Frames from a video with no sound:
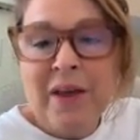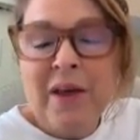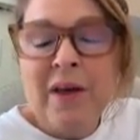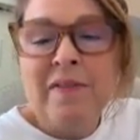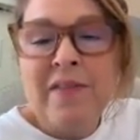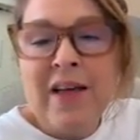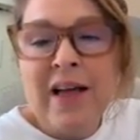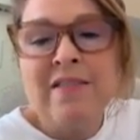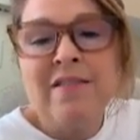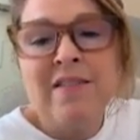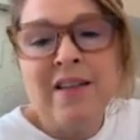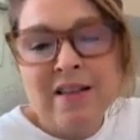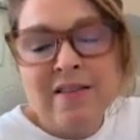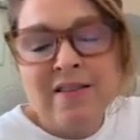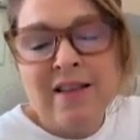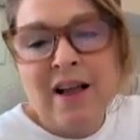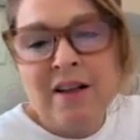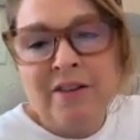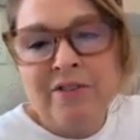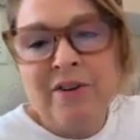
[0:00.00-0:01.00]
that
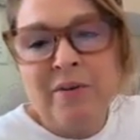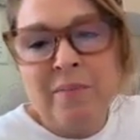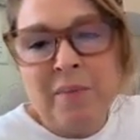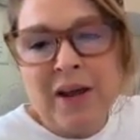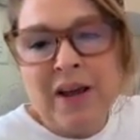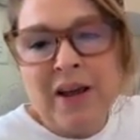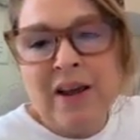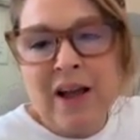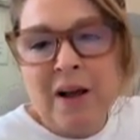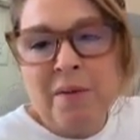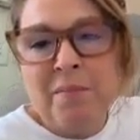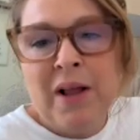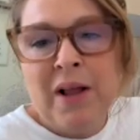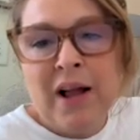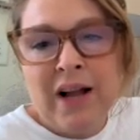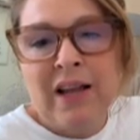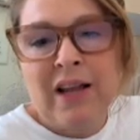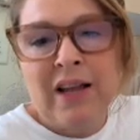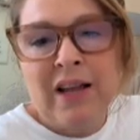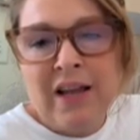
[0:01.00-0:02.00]
stands out to me. I'm
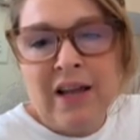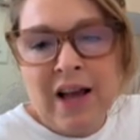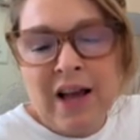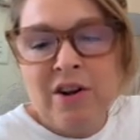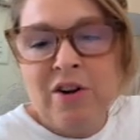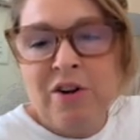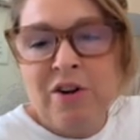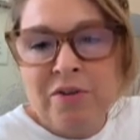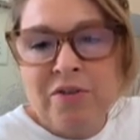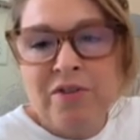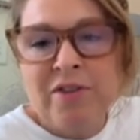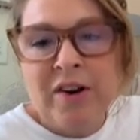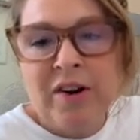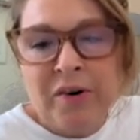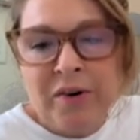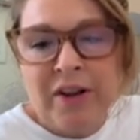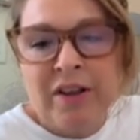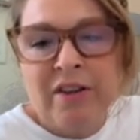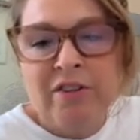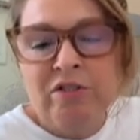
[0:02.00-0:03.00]
like, yeah, you're
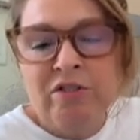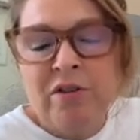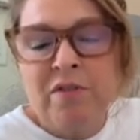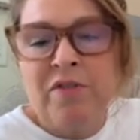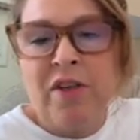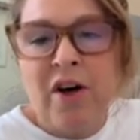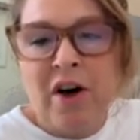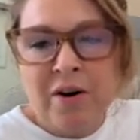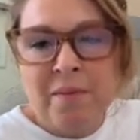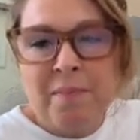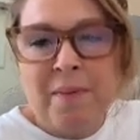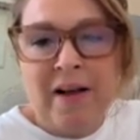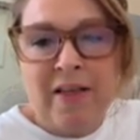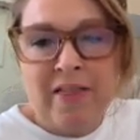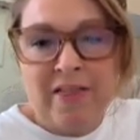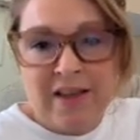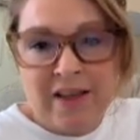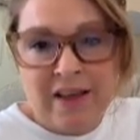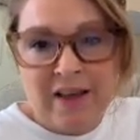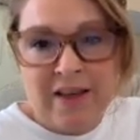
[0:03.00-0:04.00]
serious. You've thought about
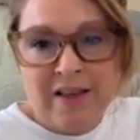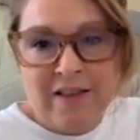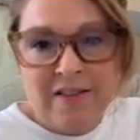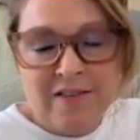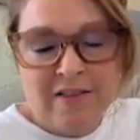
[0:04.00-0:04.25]
this.